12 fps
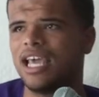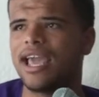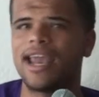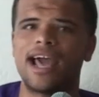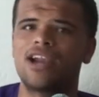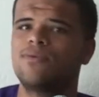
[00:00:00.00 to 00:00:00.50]

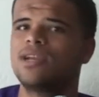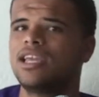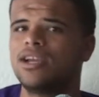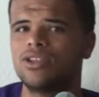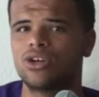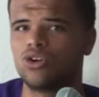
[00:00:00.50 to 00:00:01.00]
And I don't want to
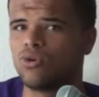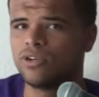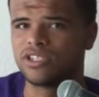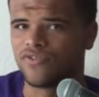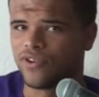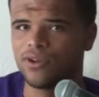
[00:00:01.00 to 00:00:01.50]
hear the
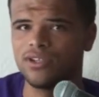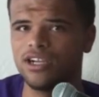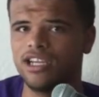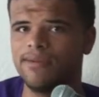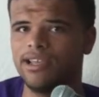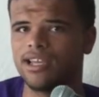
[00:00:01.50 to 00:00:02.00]
Coors Field
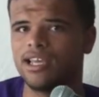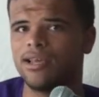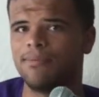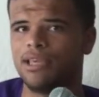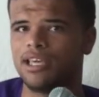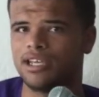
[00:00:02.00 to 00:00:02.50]
argument
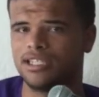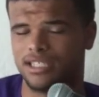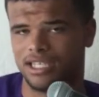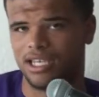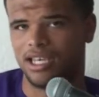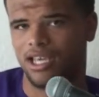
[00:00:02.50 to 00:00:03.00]
because
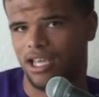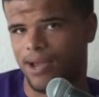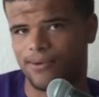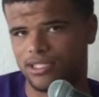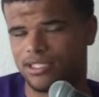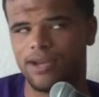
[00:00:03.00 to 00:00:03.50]
I
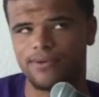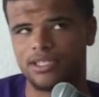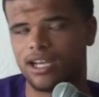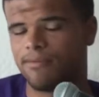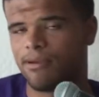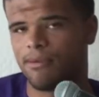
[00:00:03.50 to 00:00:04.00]
was
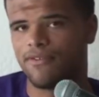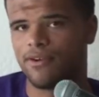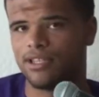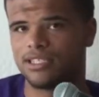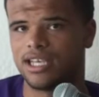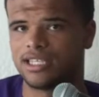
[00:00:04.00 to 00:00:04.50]
talking about my
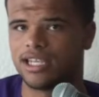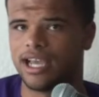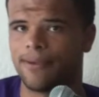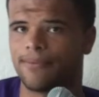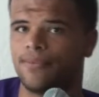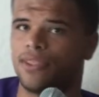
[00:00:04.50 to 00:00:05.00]
friend this last night.